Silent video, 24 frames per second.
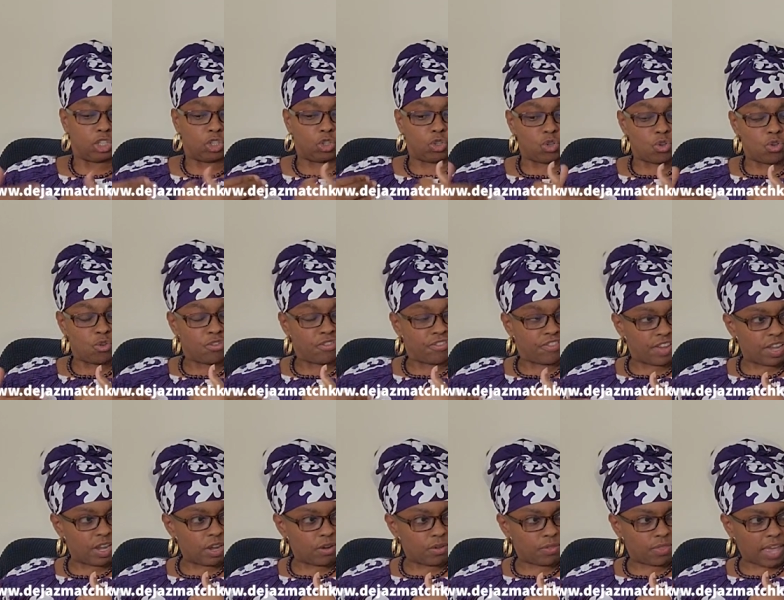Do you
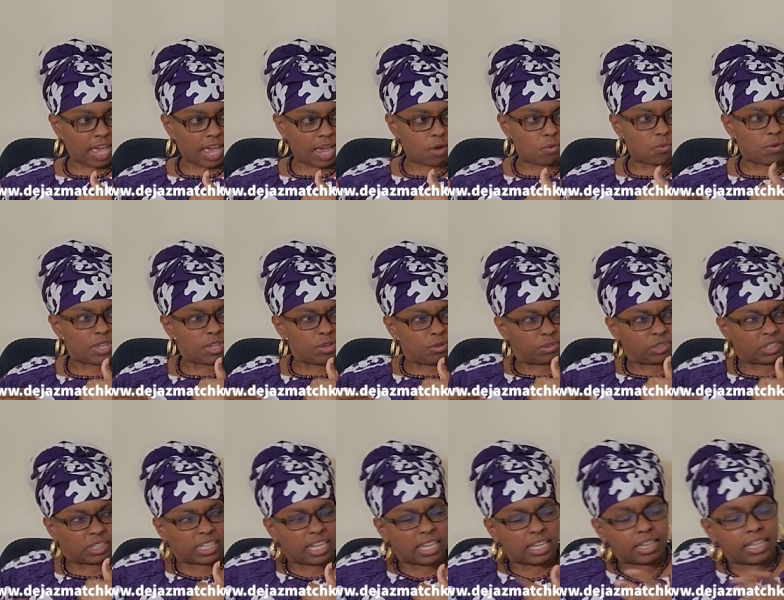feel that when you
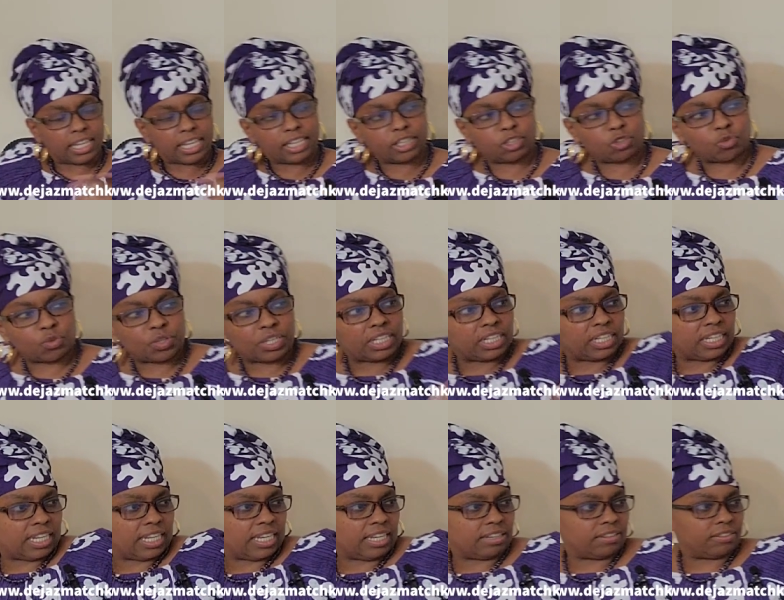see these
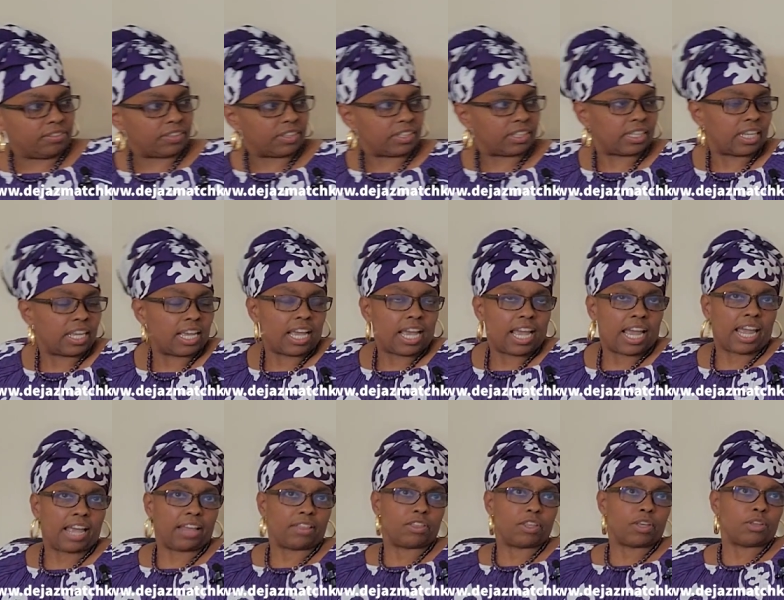reliefs mm-hmm.
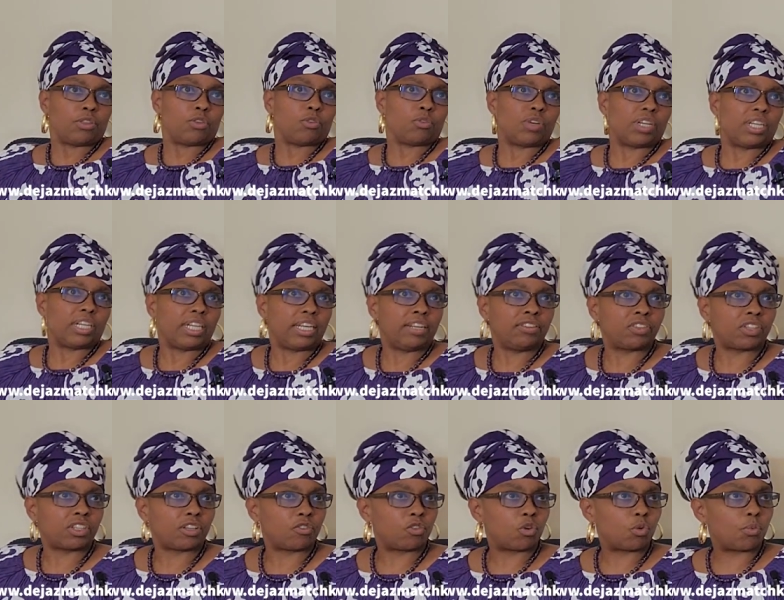and the, the
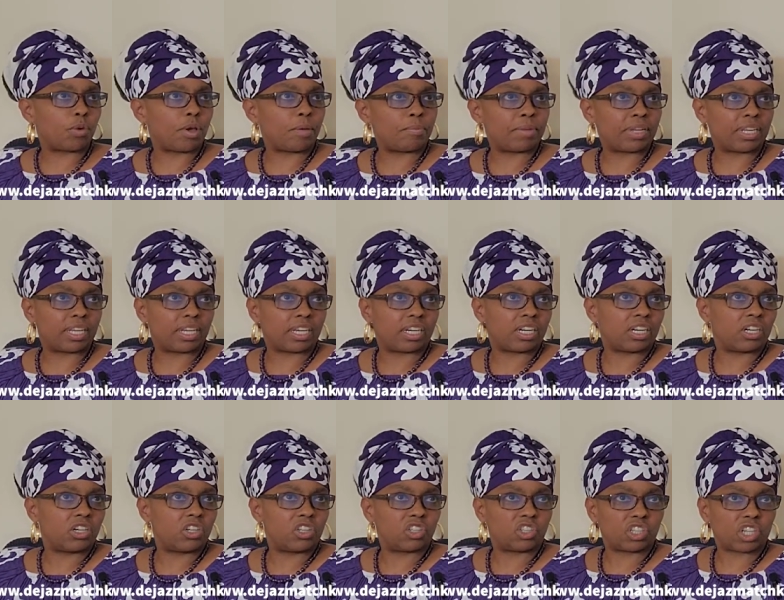reliefs of the women in
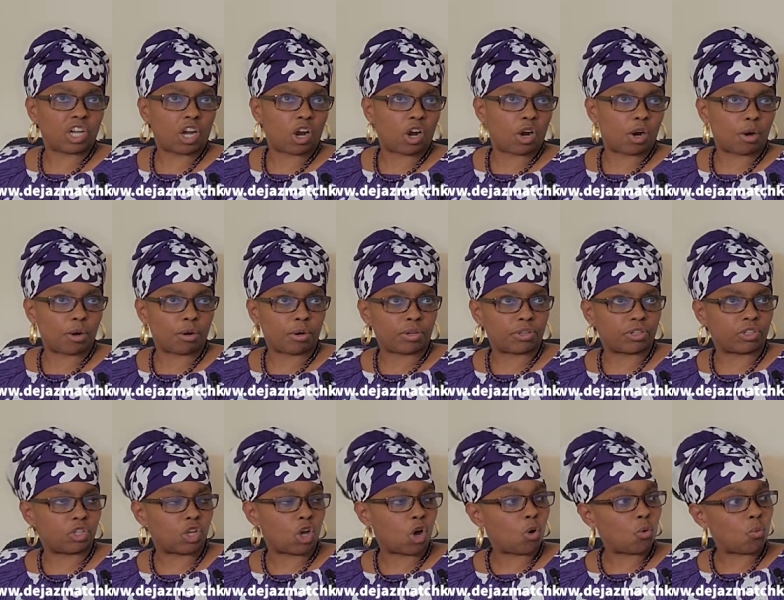Kush are
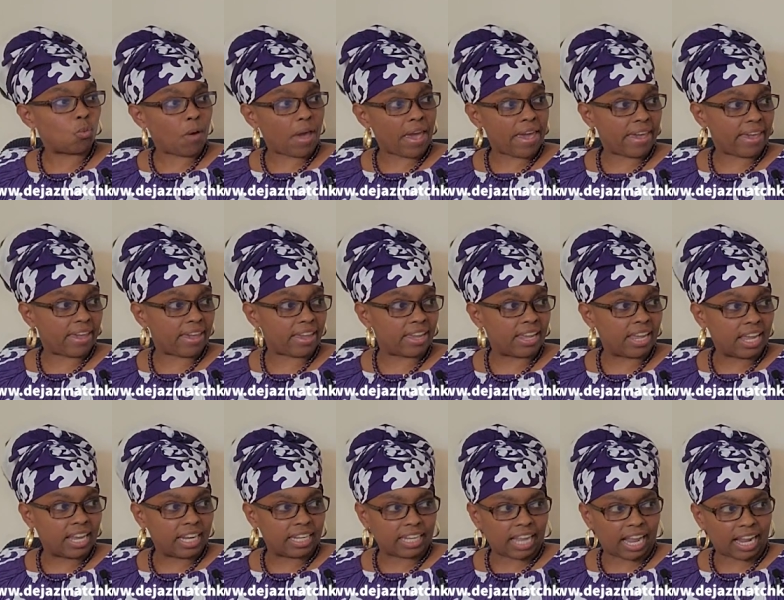no way
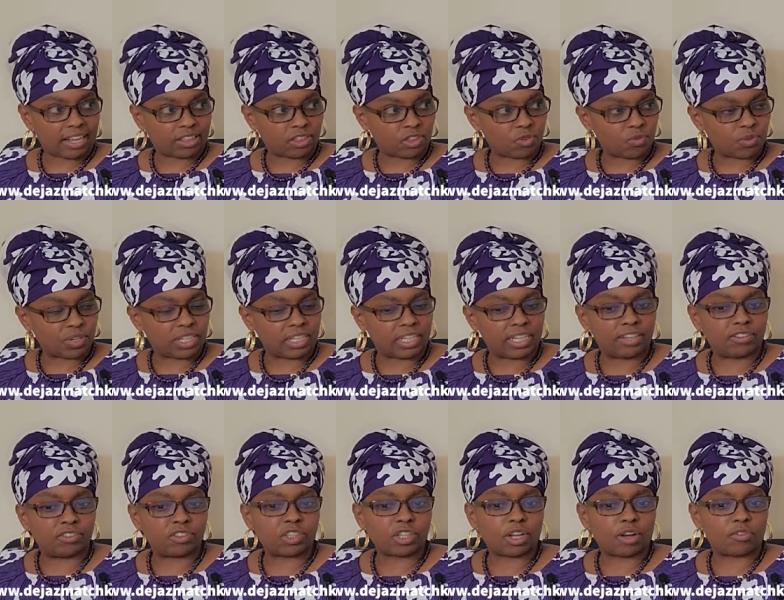like the
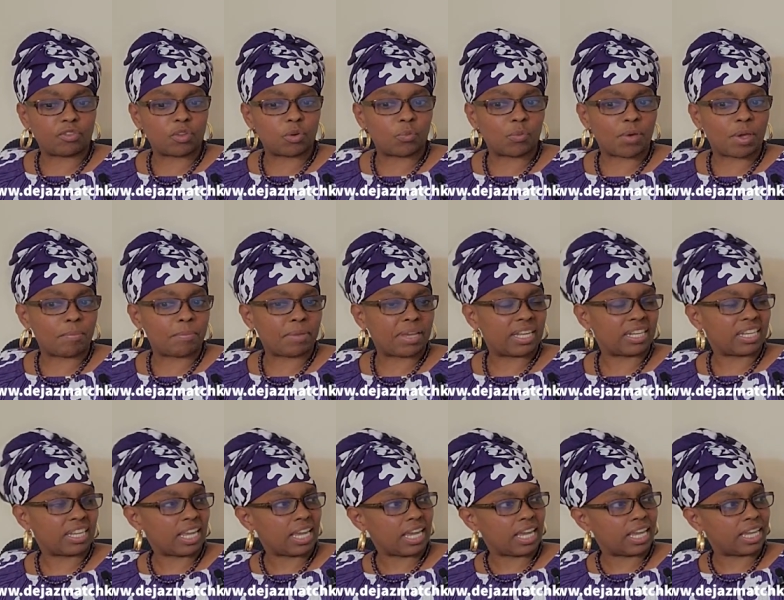reliefs of the
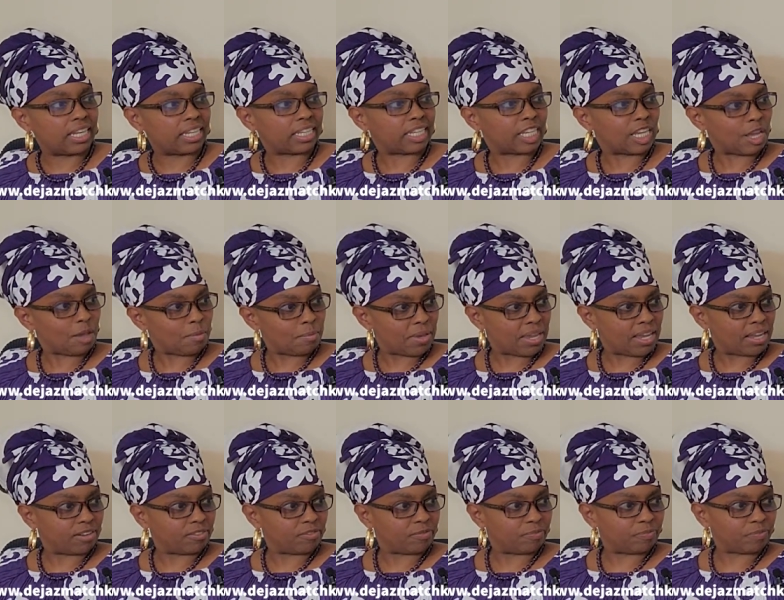women in Kemet.
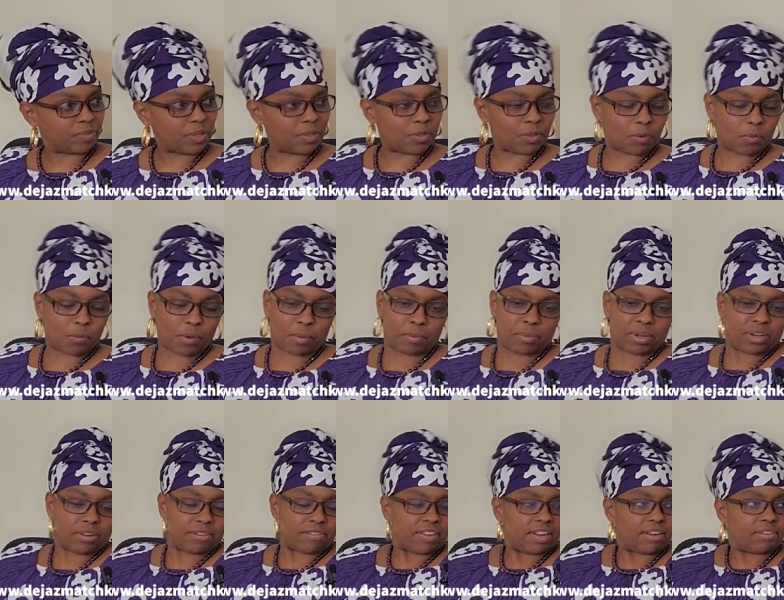Mm-hmm. The women
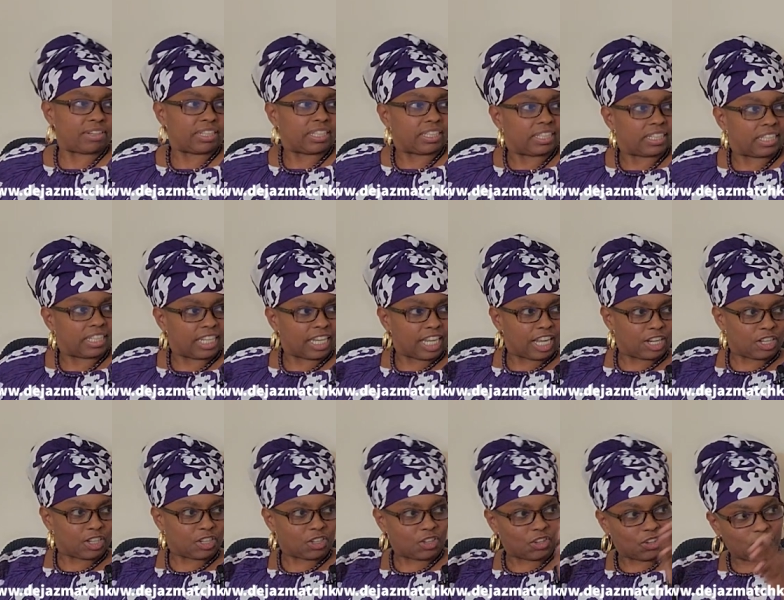are very
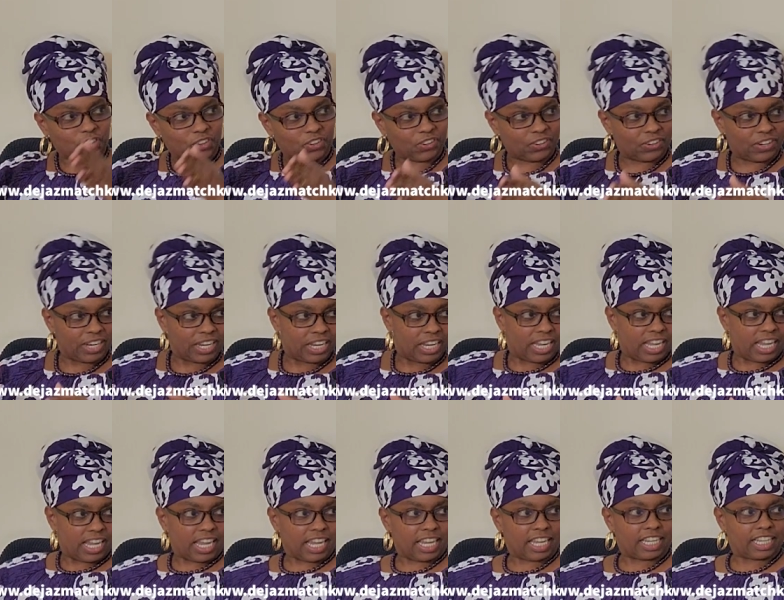slender
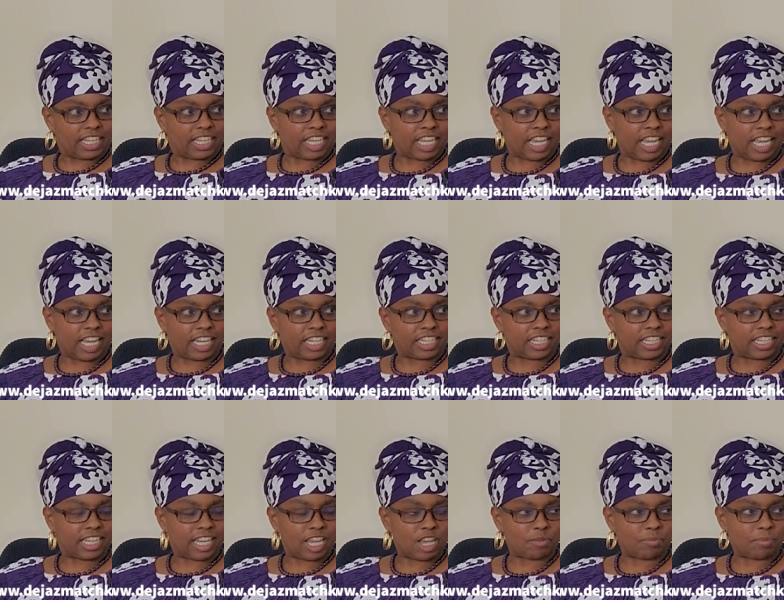mm-hmm. in, in
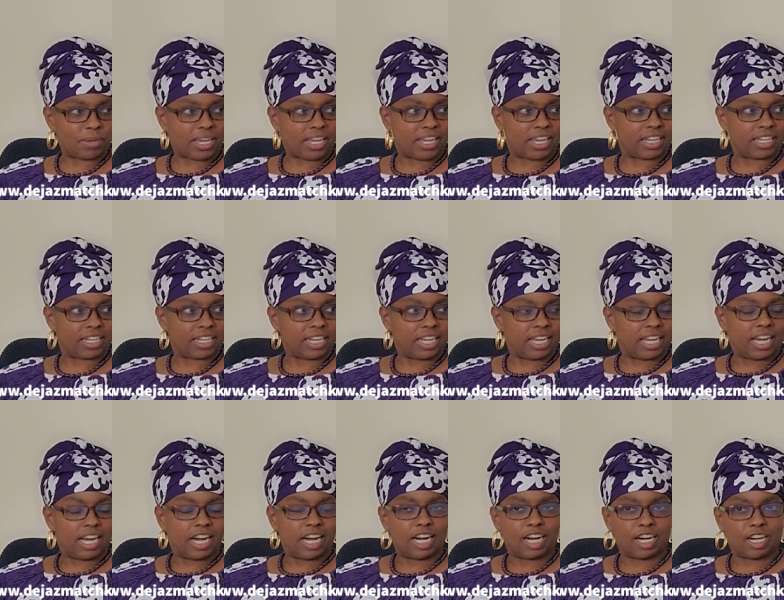Kemet.
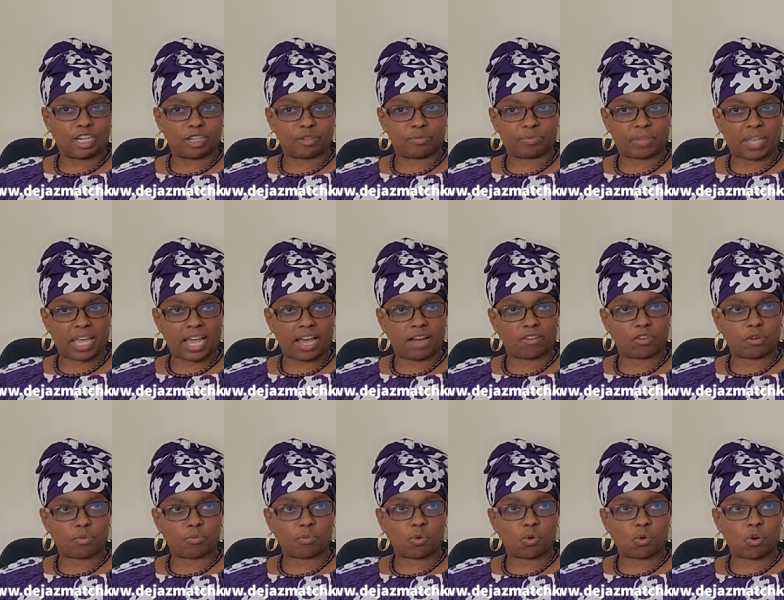Um, they have
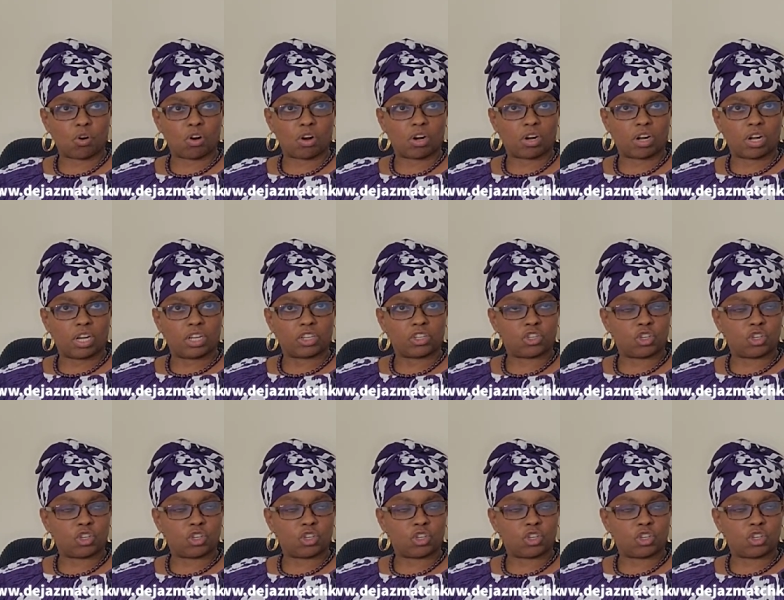a more